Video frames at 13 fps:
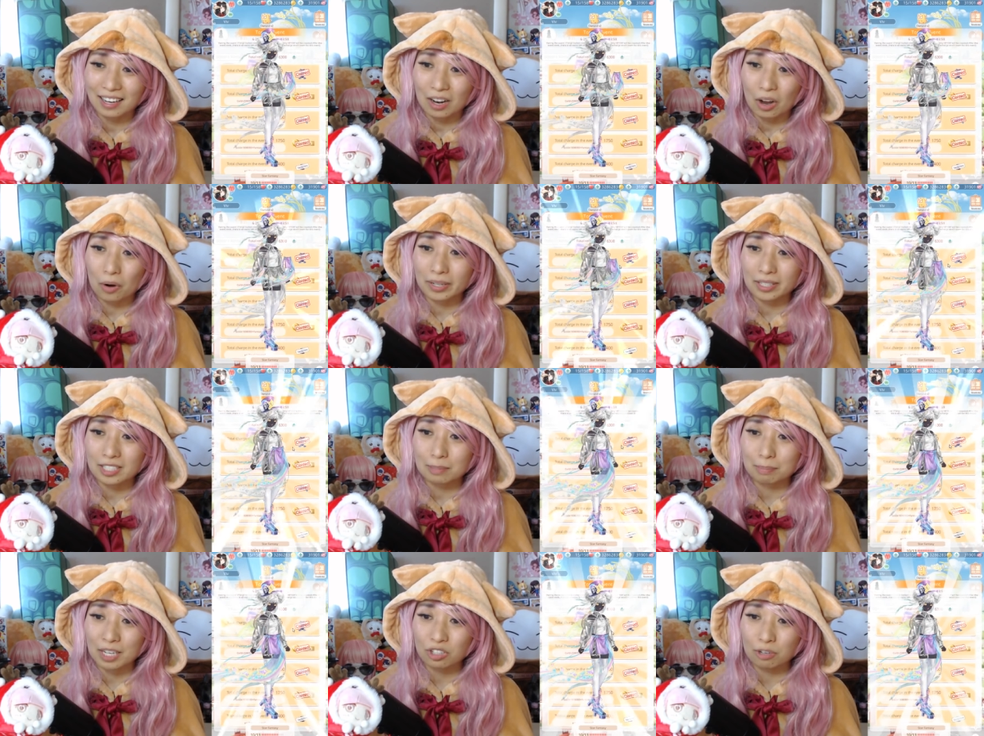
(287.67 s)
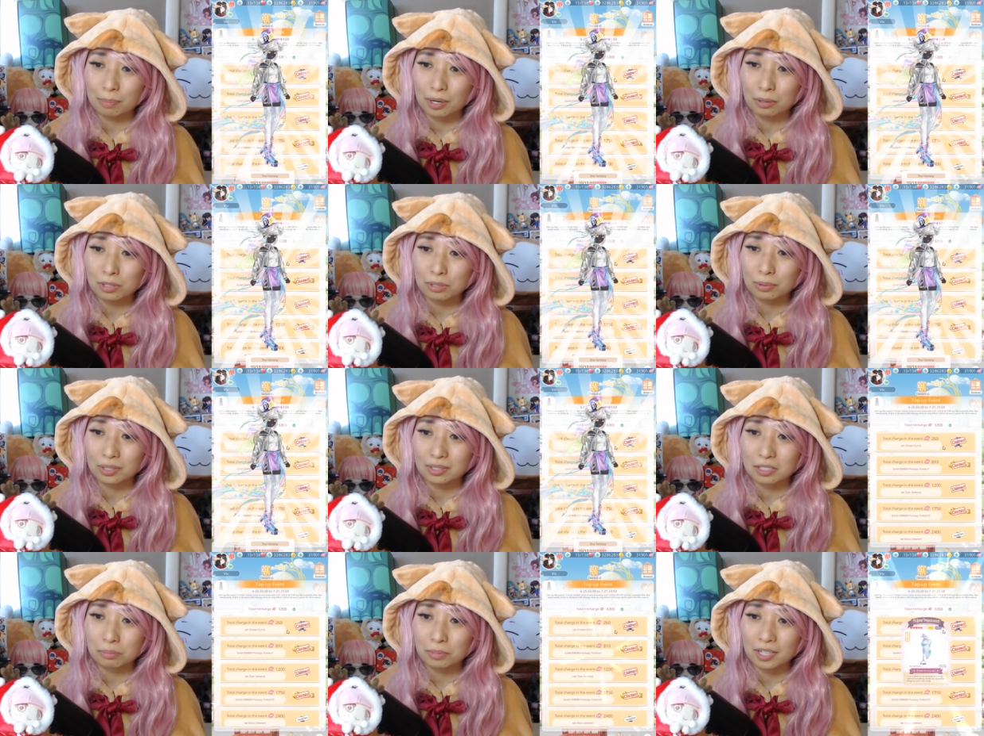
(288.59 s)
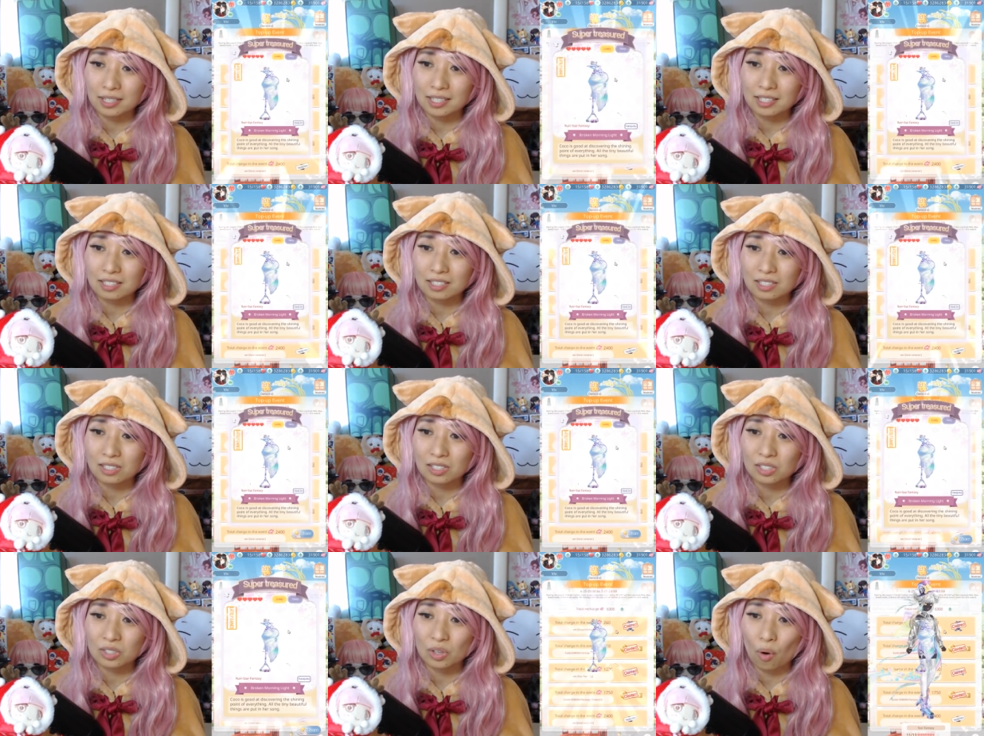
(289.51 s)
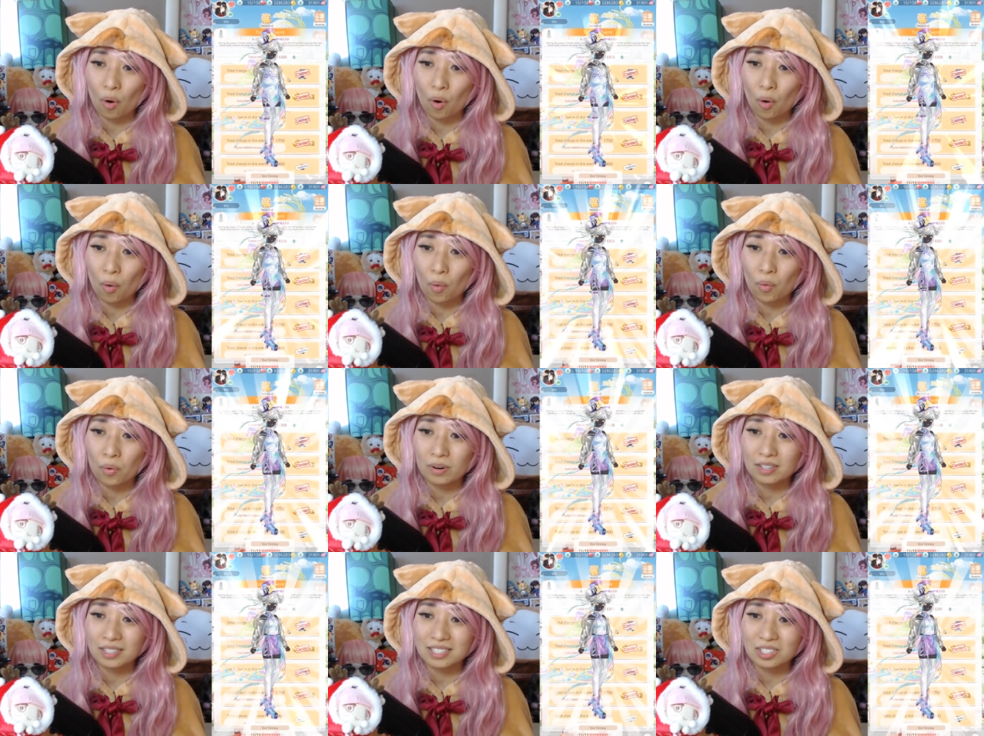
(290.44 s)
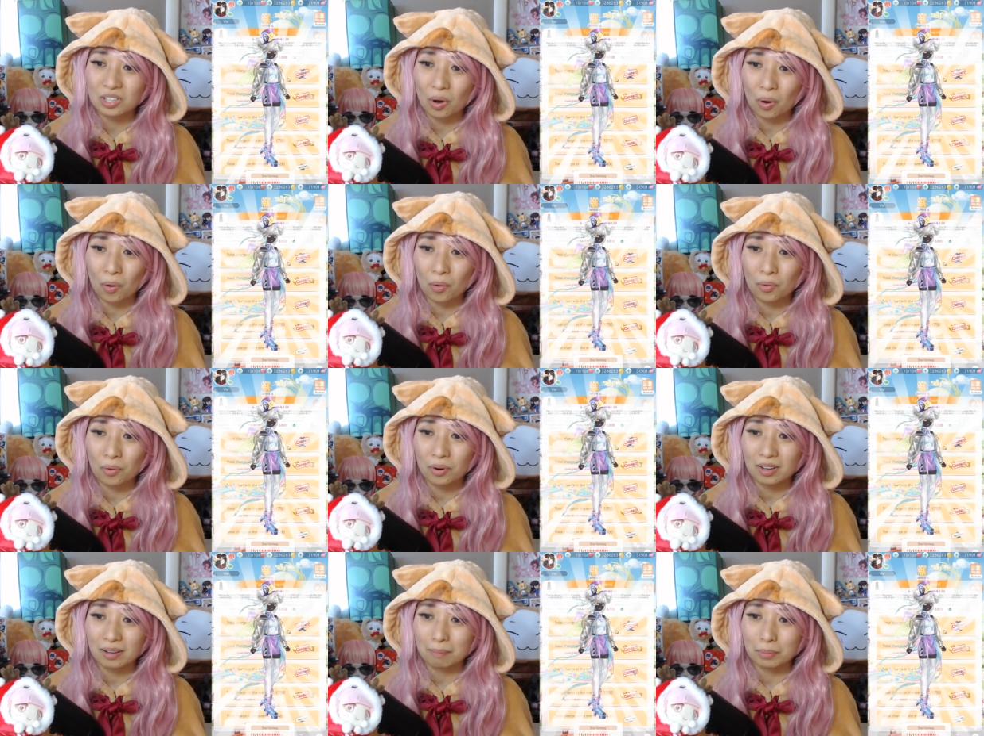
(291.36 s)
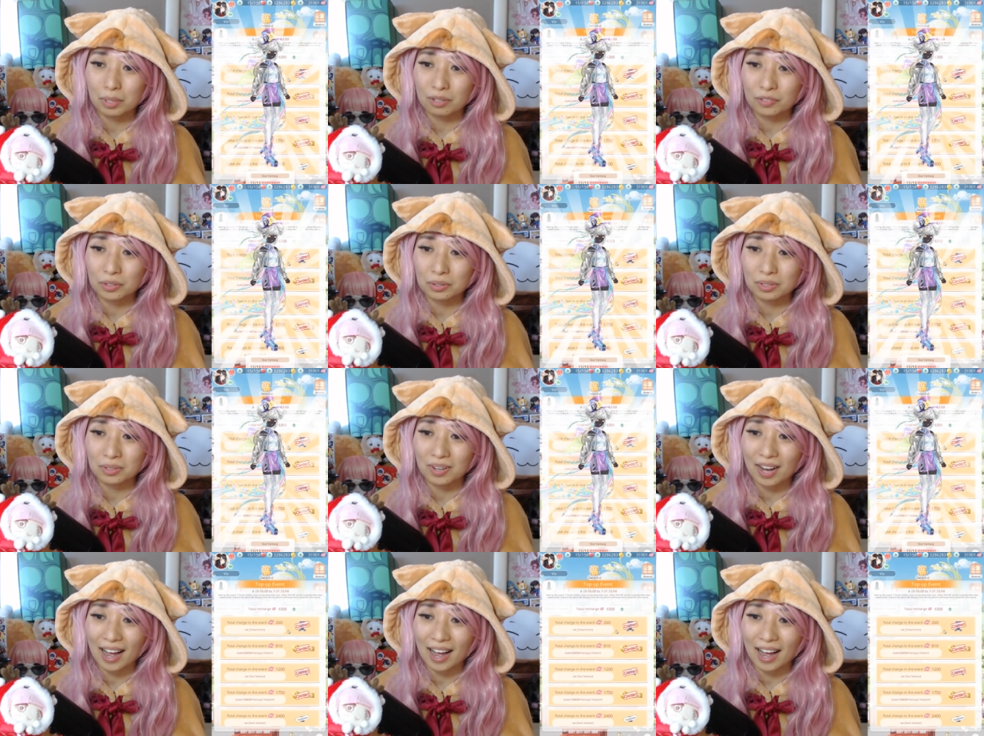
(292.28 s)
like on a special pose for this one is so, so beautiful too.